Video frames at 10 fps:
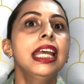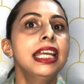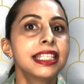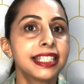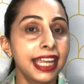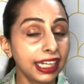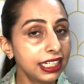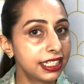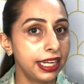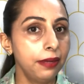
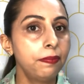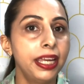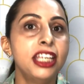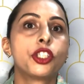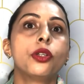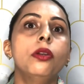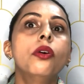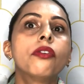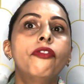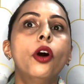Second tip is to
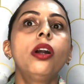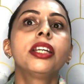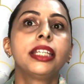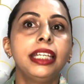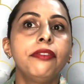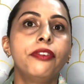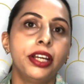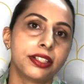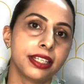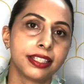look for key
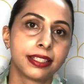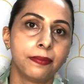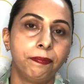phrases.